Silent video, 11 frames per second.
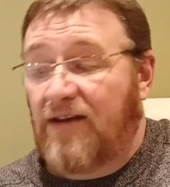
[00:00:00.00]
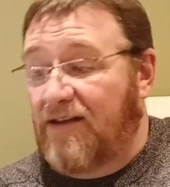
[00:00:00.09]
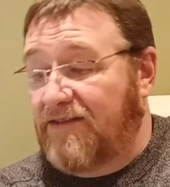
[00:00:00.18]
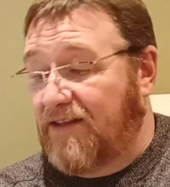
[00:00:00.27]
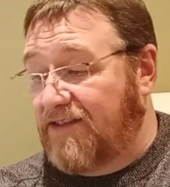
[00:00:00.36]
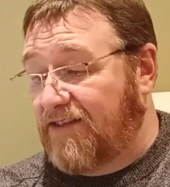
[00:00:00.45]

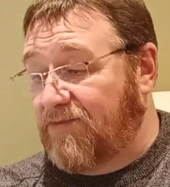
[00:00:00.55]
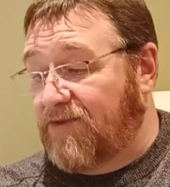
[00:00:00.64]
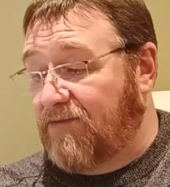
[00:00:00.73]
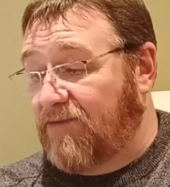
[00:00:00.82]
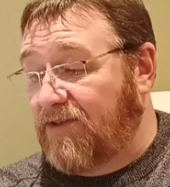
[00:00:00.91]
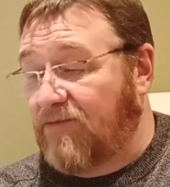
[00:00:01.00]
And this seems
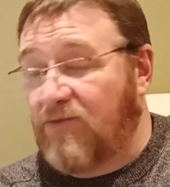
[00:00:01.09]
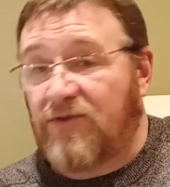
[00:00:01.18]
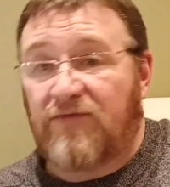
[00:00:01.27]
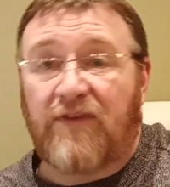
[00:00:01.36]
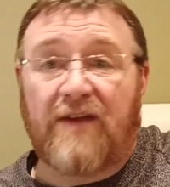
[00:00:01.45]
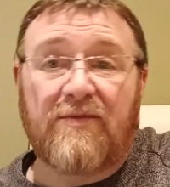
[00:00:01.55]
to be the
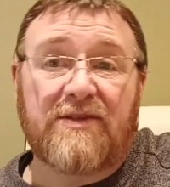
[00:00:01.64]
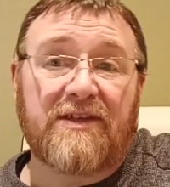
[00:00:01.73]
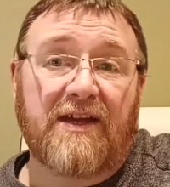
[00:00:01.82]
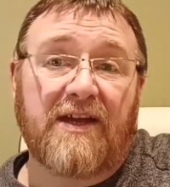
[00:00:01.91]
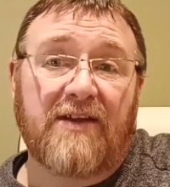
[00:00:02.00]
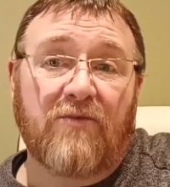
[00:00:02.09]
most famous
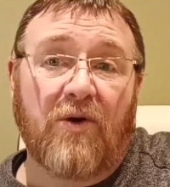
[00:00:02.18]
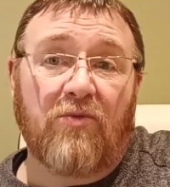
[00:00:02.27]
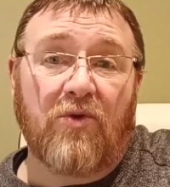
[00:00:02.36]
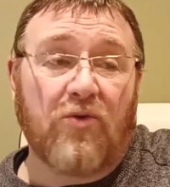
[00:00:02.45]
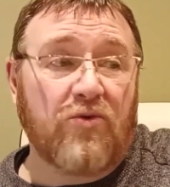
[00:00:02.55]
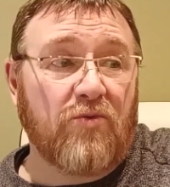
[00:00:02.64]
and kind of
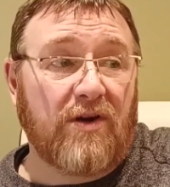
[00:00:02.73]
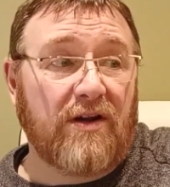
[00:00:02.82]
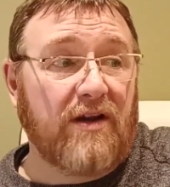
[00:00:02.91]
well-known one,